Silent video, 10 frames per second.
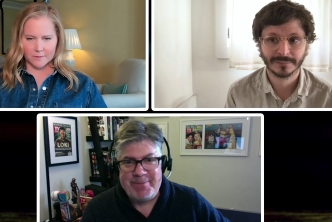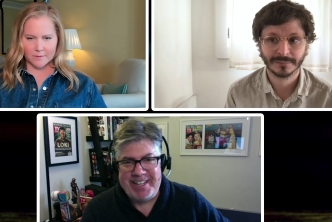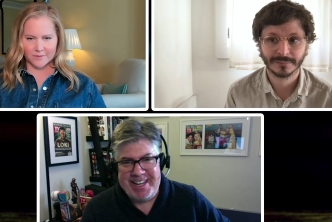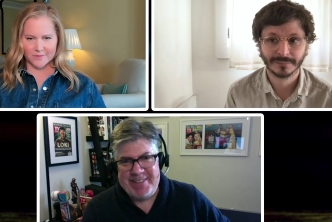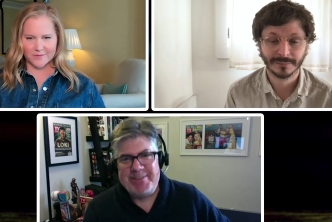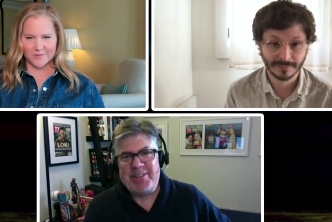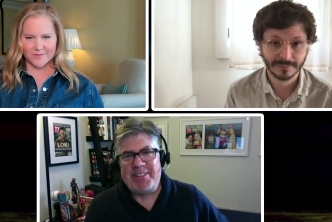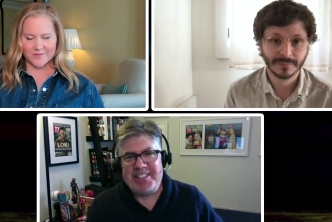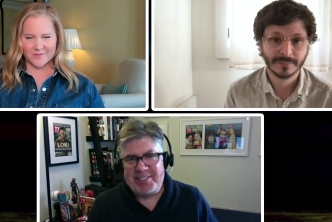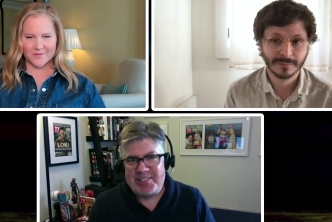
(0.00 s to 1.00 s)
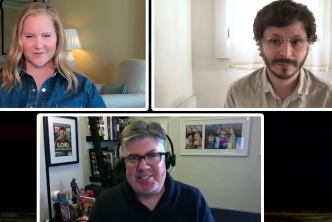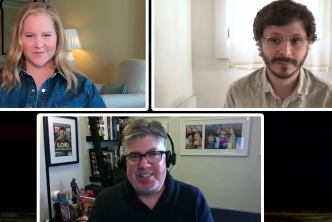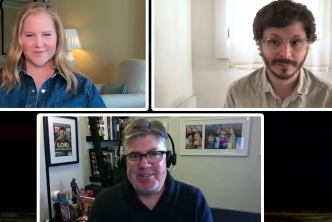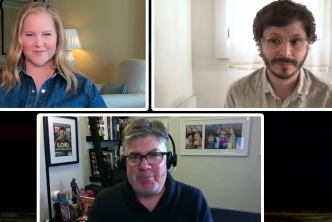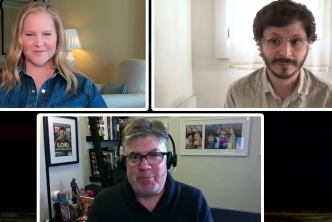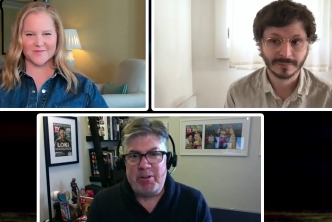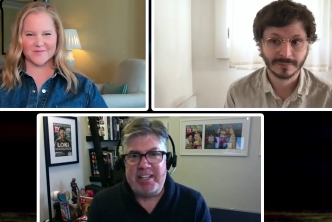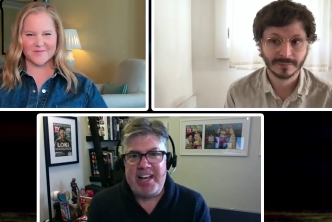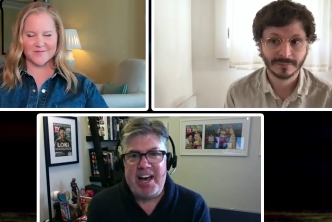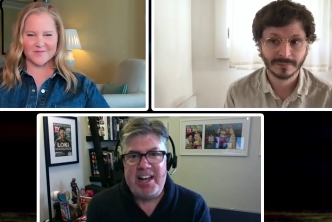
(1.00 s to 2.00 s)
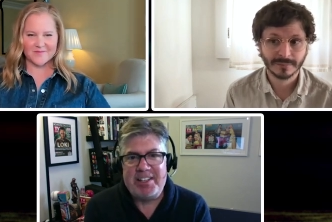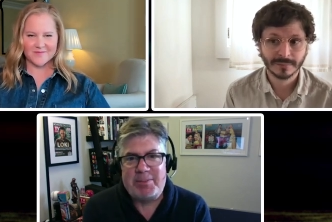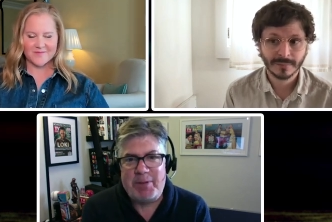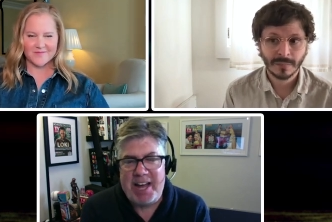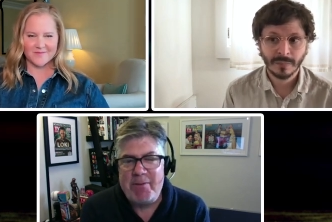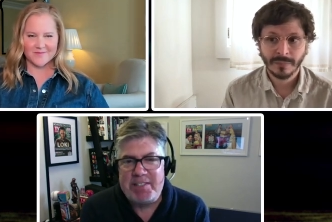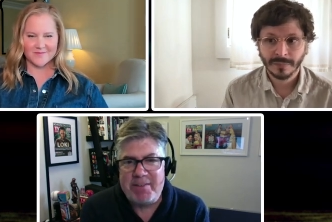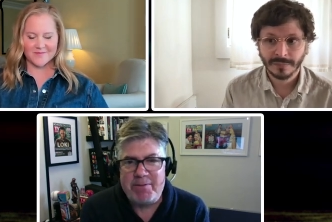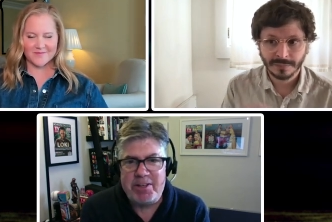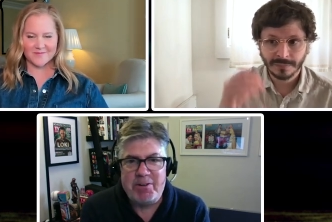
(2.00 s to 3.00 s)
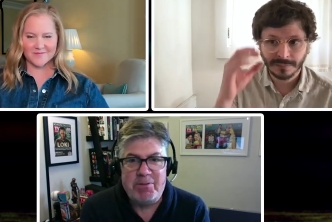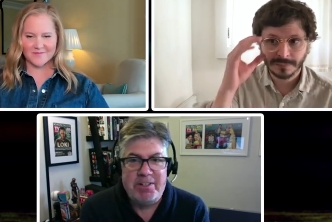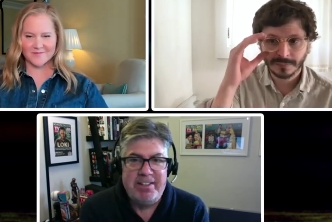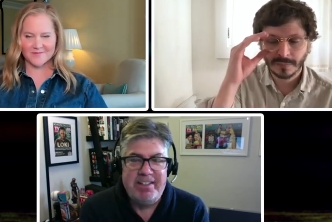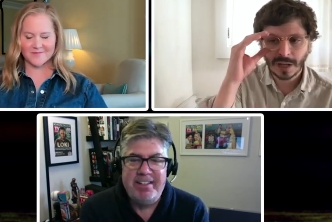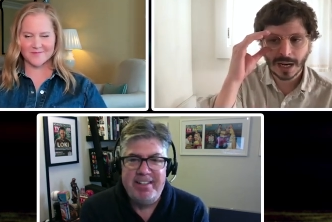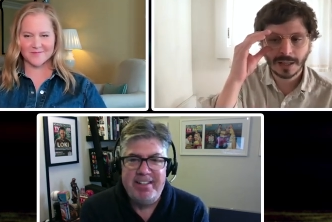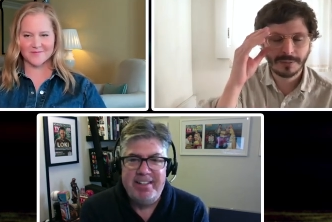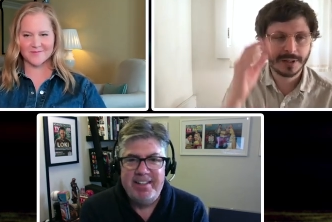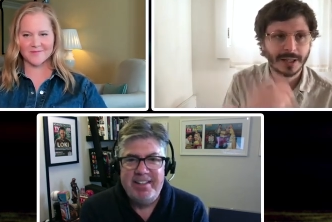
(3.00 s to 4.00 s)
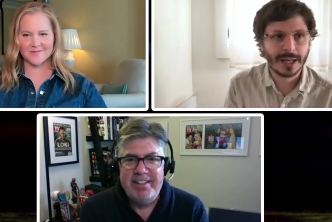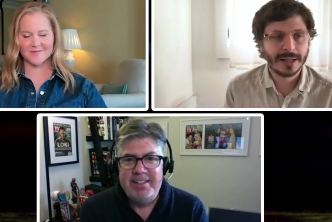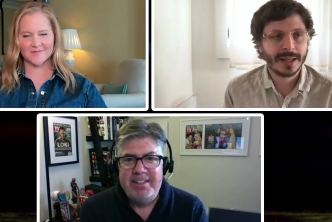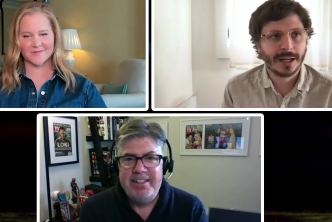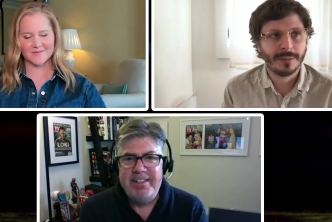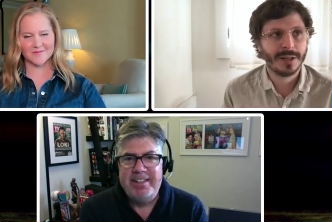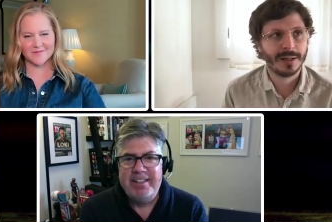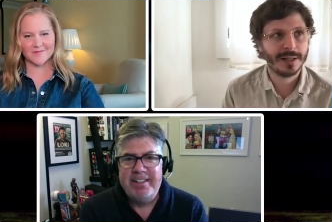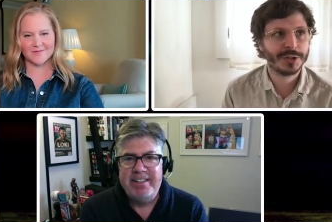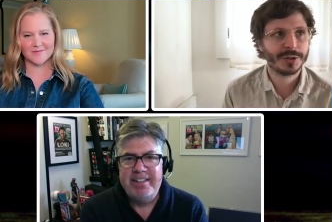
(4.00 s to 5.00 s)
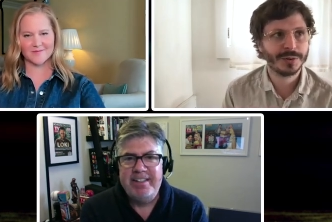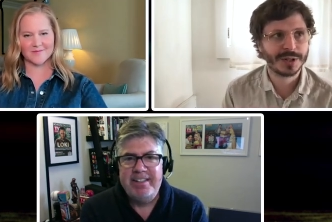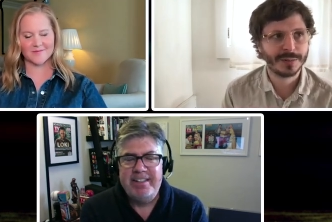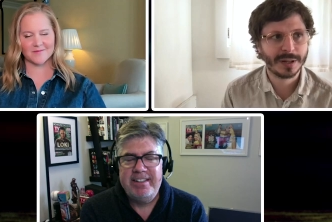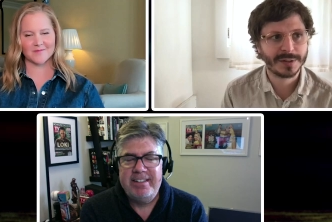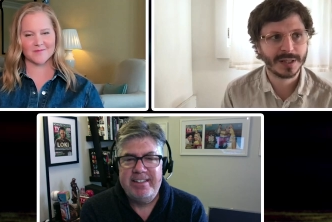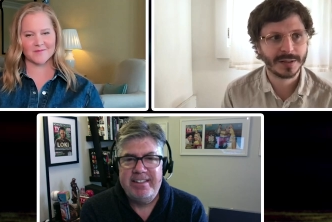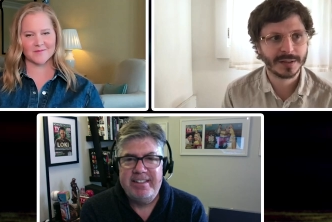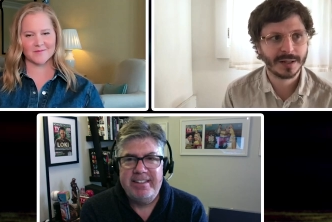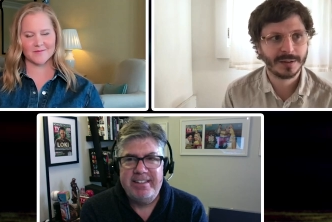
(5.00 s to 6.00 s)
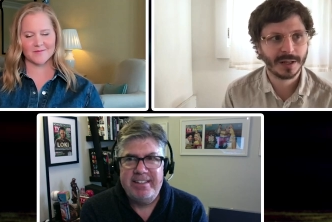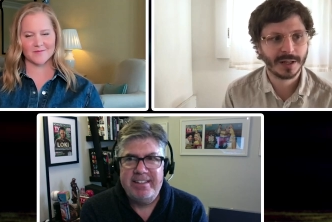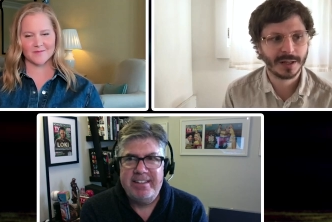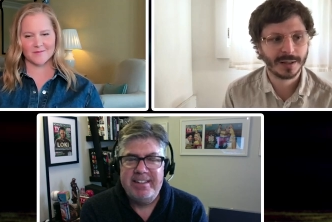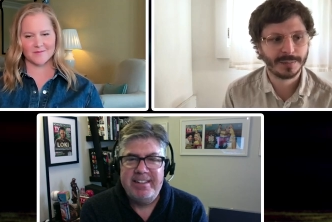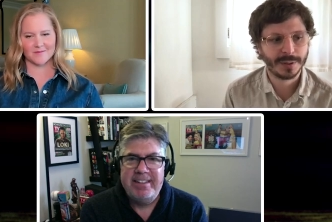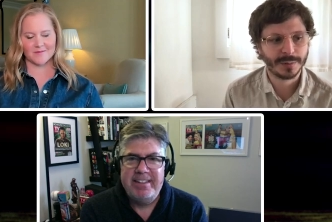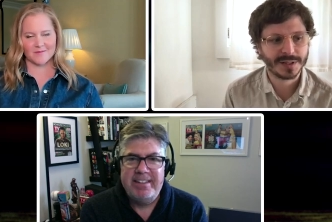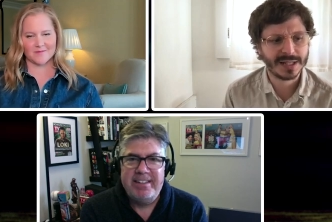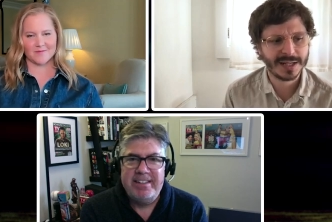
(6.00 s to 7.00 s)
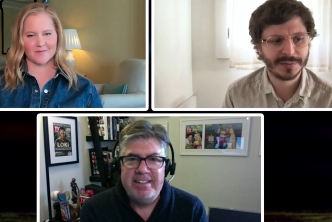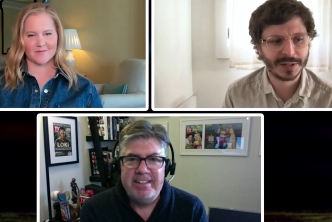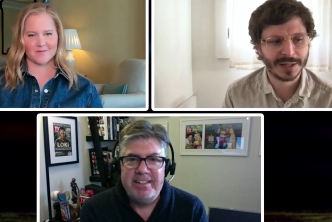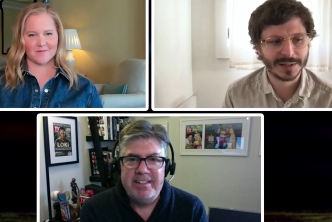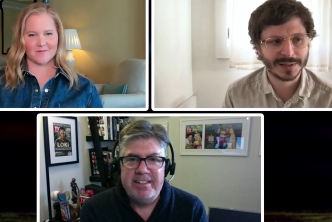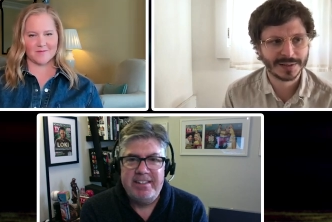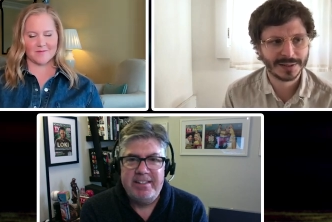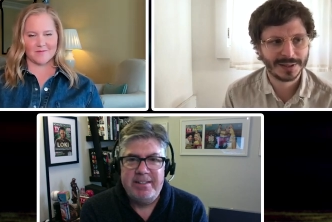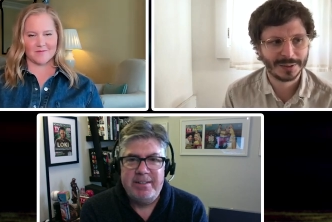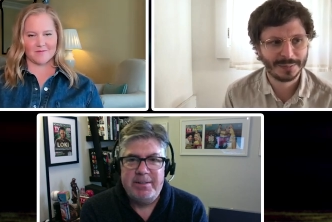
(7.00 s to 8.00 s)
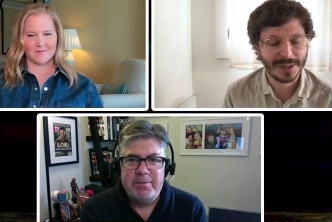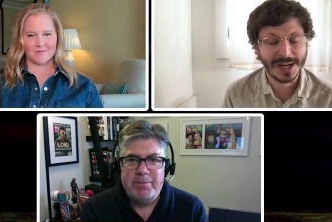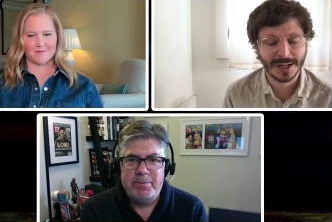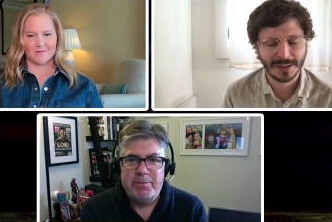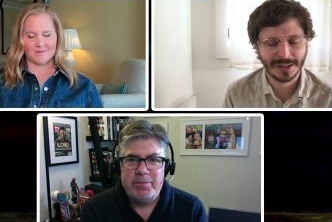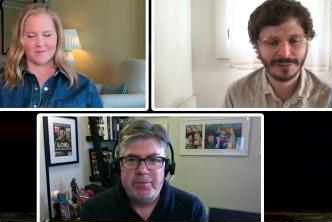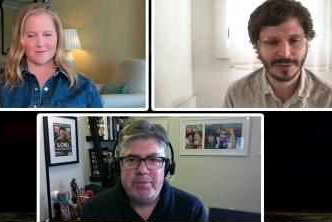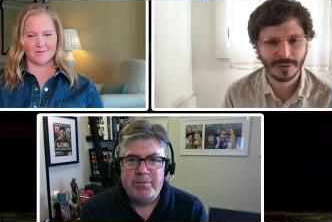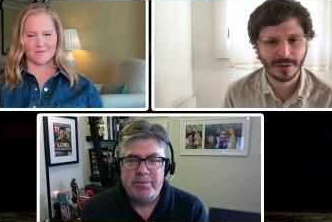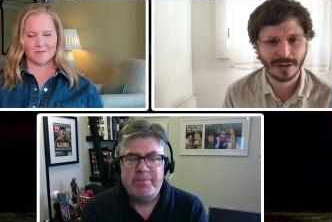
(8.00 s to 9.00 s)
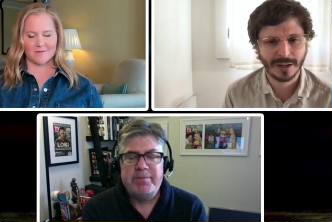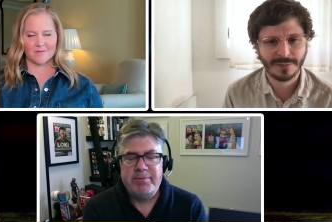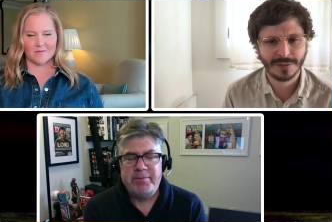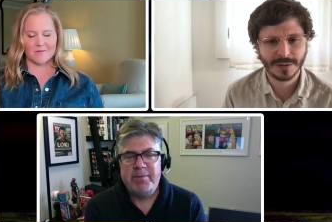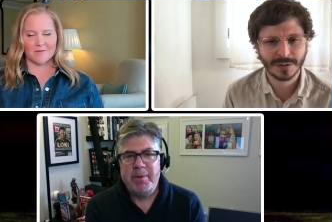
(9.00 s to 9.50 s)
Speaker 1: sometimes, or at least just brutally honest. But how was that for you?
Speaker 2: I really like that. I mean, it's true. Sometimes things can uh, be received as you know mean, even though I, it